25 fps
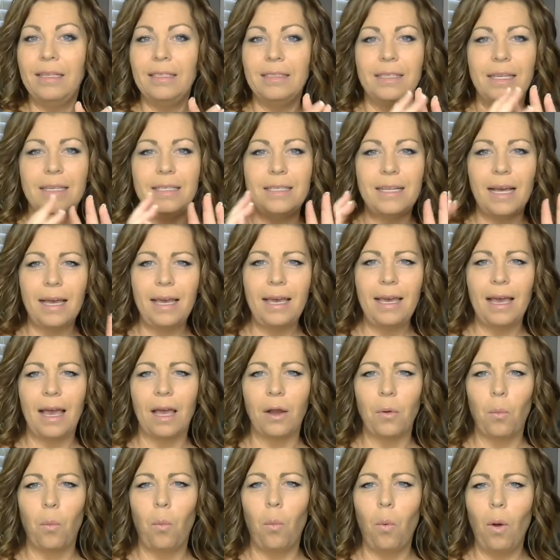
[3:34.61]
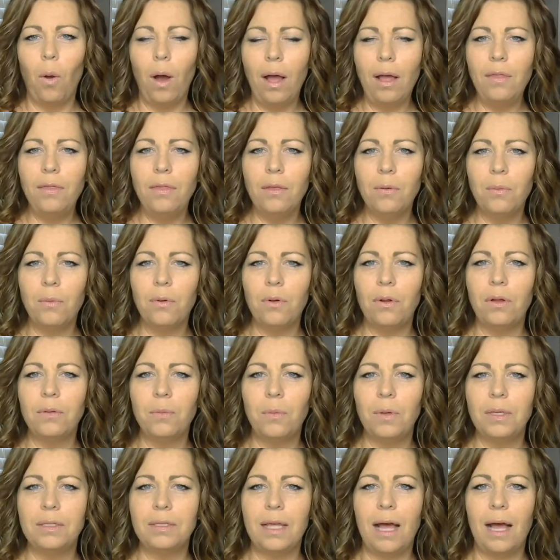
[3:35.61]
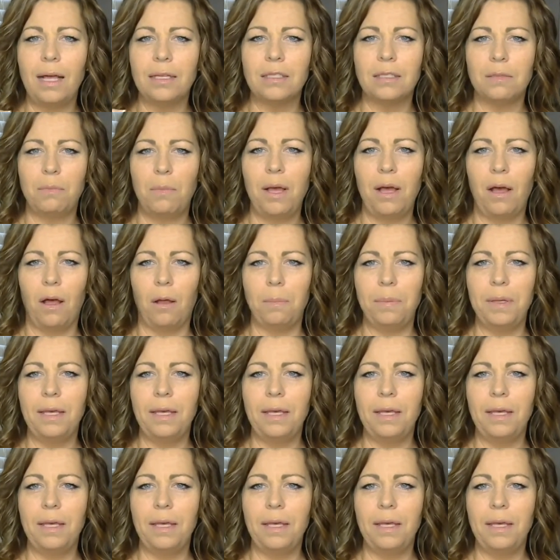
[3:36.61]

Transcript: Said, Diane, what in the world was that smell?